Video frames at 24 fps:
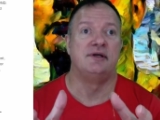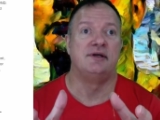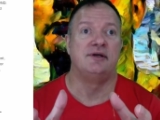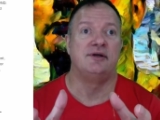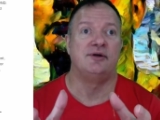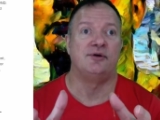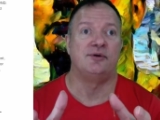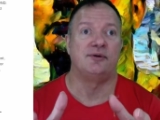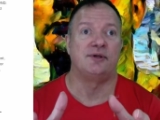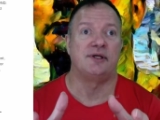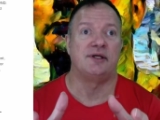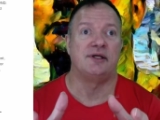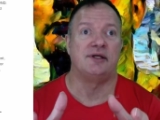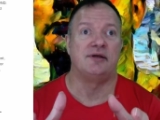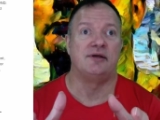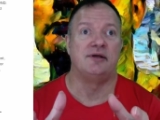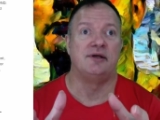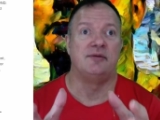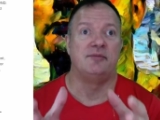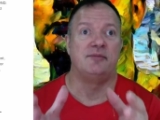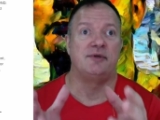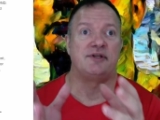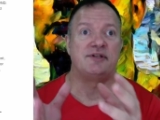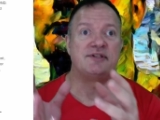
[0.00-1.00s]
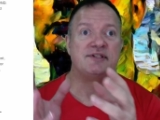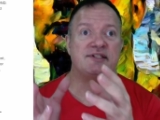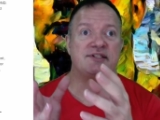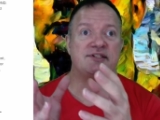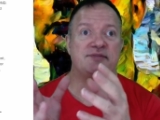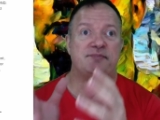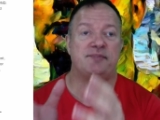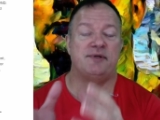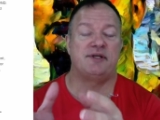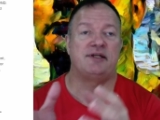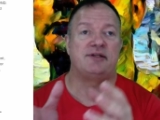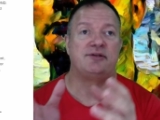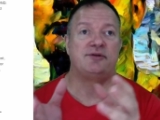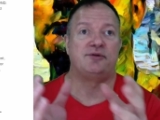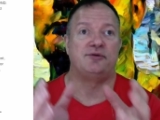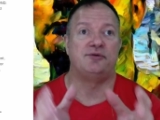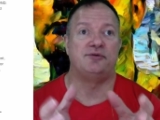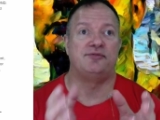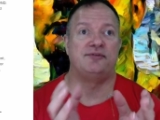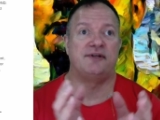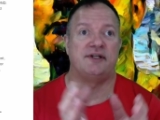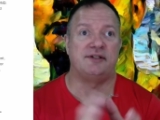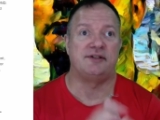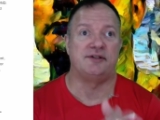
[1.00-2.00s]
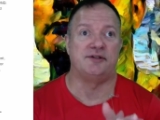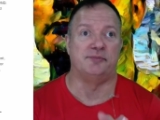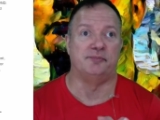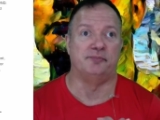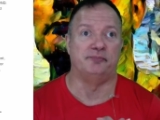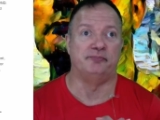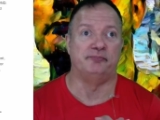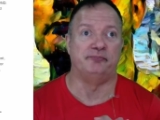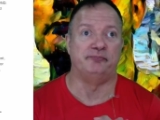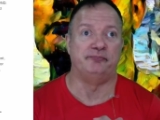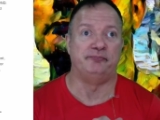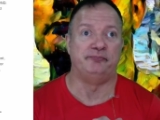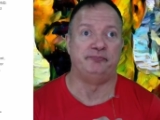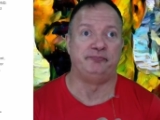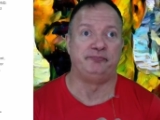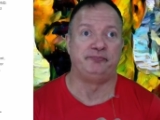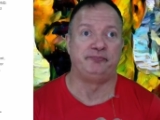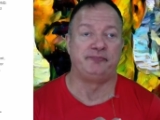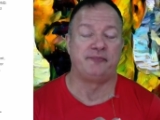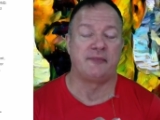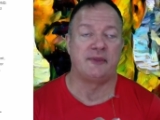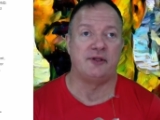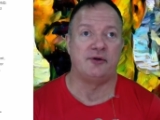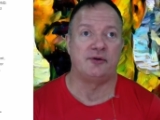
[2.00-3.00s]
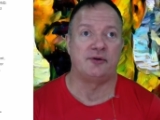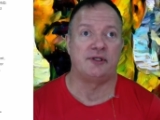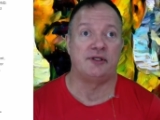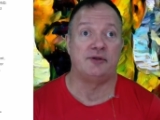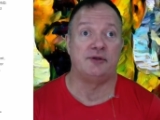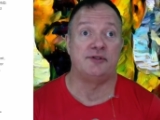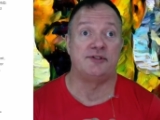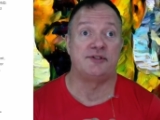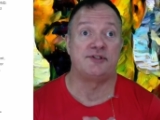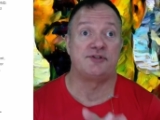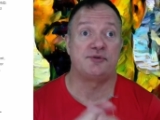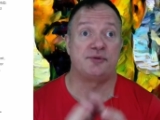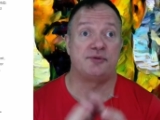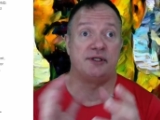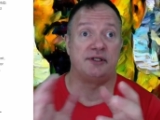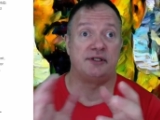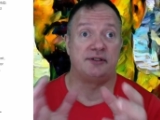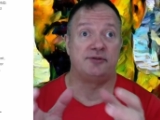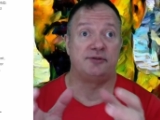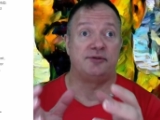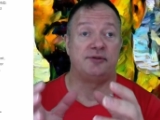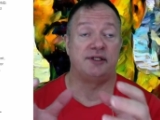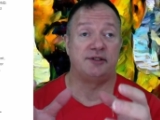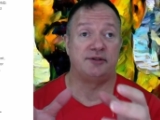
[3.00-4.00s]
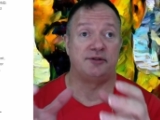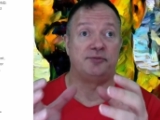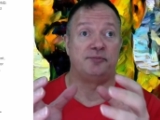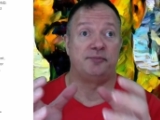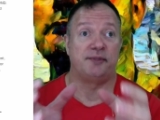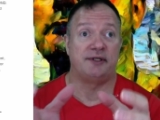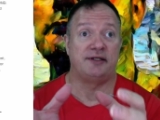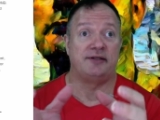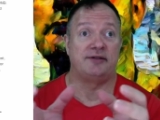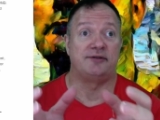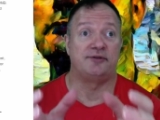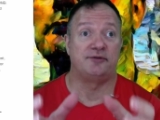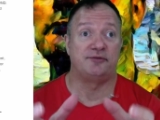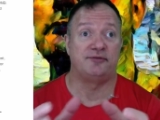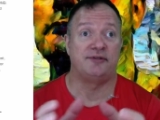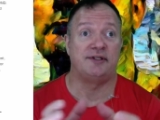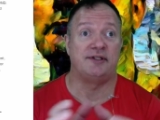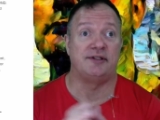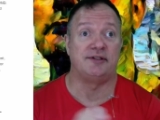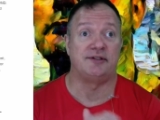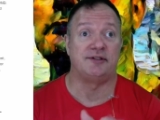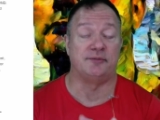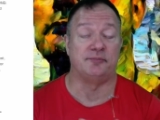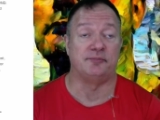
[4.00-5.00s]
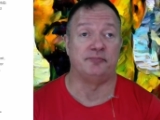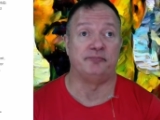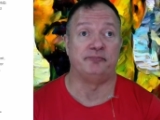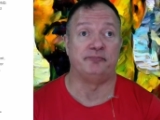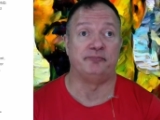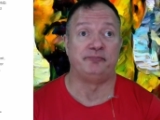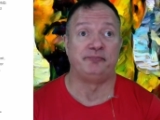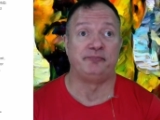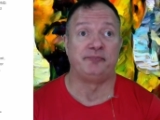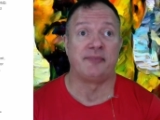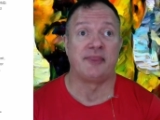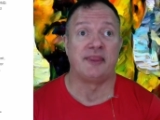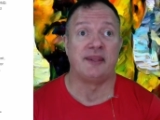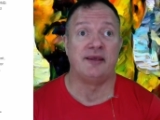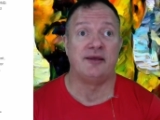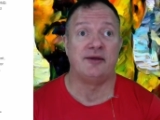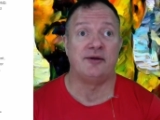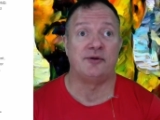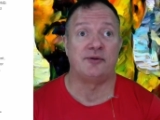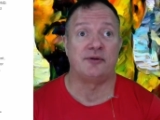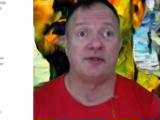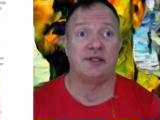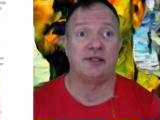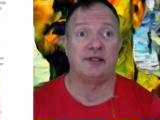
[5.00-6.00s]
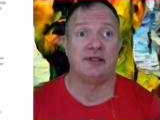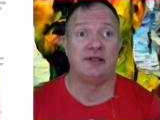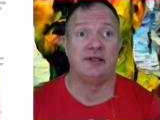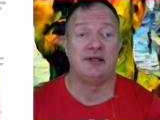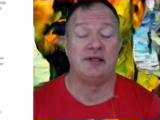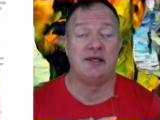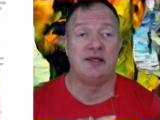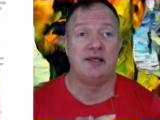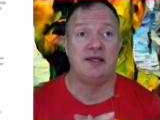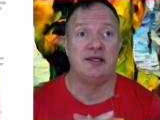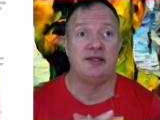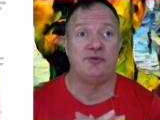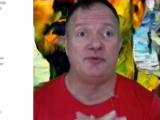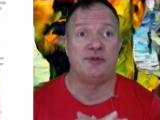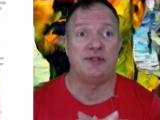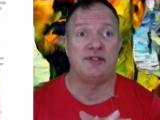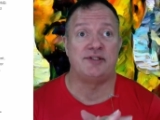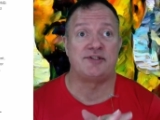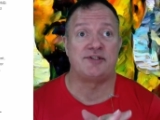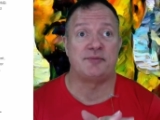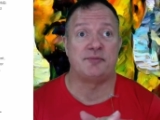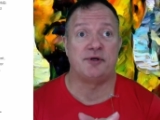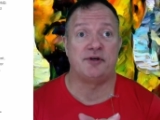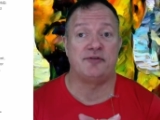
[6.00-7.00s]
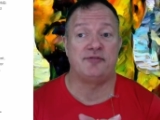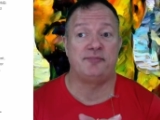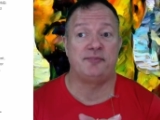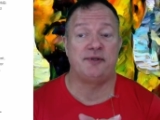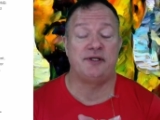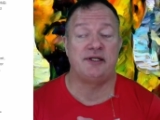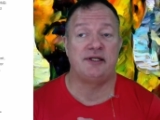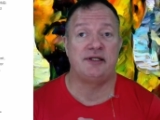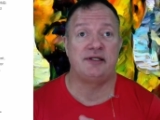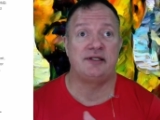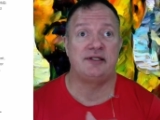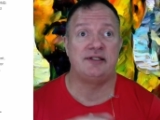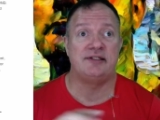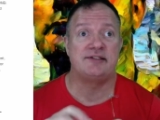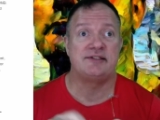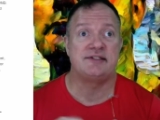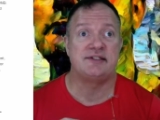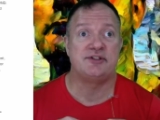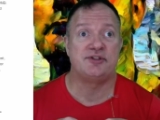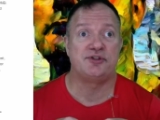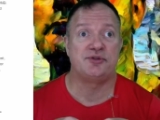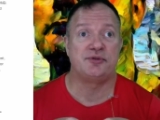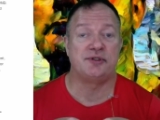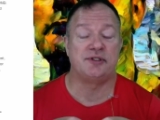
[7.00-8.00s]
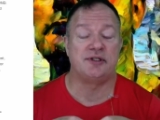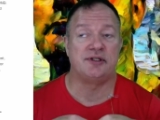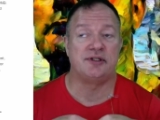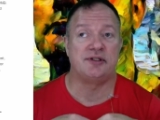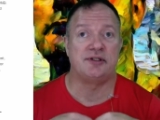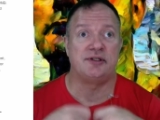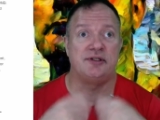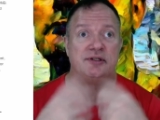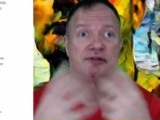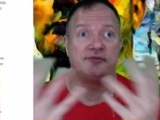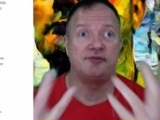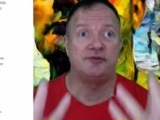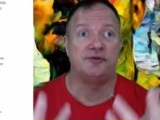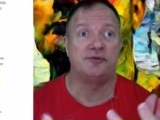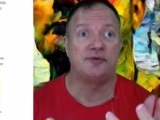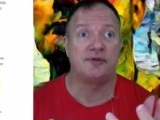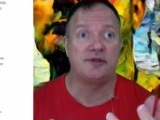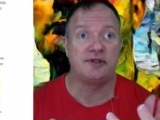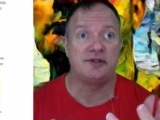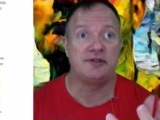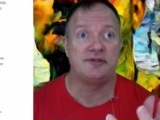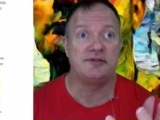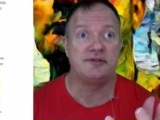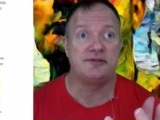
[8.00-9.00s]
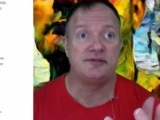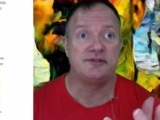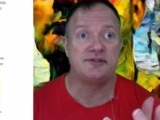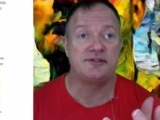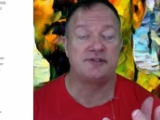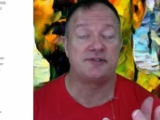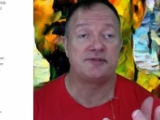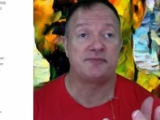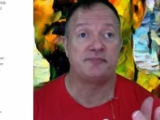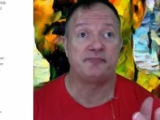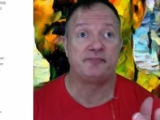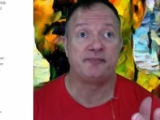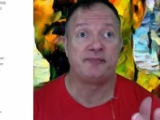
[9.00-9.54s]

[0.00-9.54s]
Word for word: okay? Because it's pegged to Fantom, okay? Or it's trying to get pegged to Fantom, okay? And when it's above peg, it's issuing a ton of tokens,